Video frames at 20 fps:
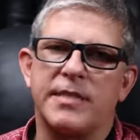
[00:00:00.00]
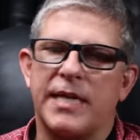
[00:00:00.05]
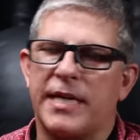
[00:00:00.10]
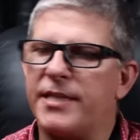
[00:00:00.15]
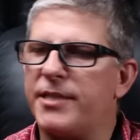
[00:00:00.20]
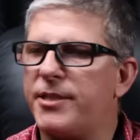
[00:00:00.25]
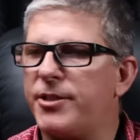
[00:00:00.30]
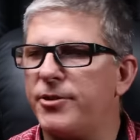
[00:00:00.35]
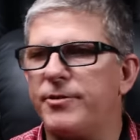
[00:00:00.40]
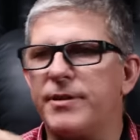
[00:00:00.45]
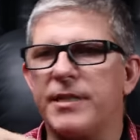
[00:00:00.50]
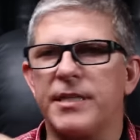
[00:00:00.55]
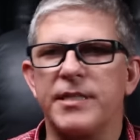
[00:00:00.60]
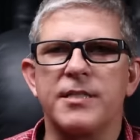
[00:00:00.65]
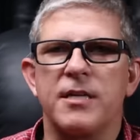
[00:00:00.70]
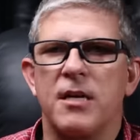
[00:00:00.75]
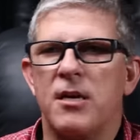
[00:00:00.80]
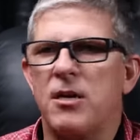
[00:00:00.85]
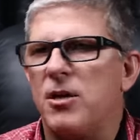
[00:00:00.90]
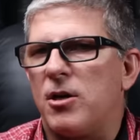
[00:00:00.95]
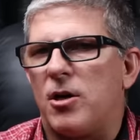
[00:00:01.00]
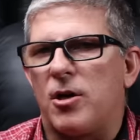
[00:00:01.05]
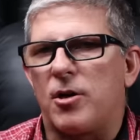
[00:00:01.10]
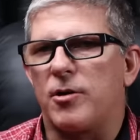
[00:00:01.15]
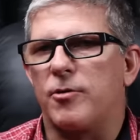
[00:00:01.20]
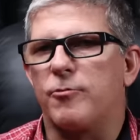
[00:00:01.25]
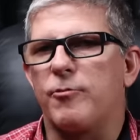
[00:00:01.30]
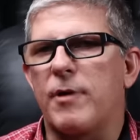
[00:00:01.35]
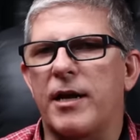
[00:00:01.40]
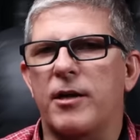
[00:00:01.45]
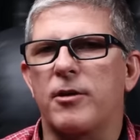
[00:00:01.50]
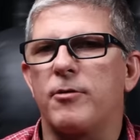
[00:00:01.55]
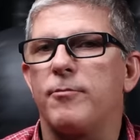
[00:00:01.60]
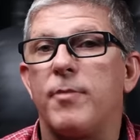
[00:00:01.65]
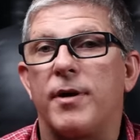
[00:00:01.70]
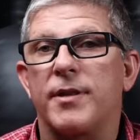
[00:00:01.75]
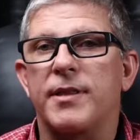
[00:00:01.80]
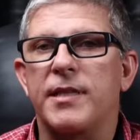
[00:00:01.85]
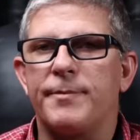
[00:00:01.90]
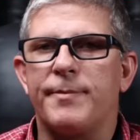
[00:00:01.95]
They do this on a regular
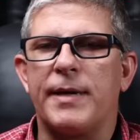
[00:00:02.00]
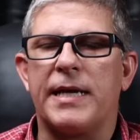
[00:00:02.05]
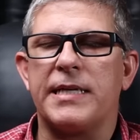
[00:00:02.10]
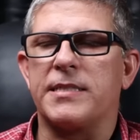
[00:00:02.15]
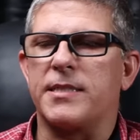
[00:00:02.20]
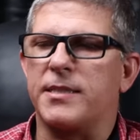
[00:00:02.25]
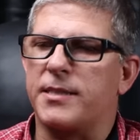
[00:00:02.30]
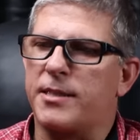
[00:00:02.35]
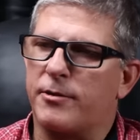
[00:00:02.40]
monthly basis.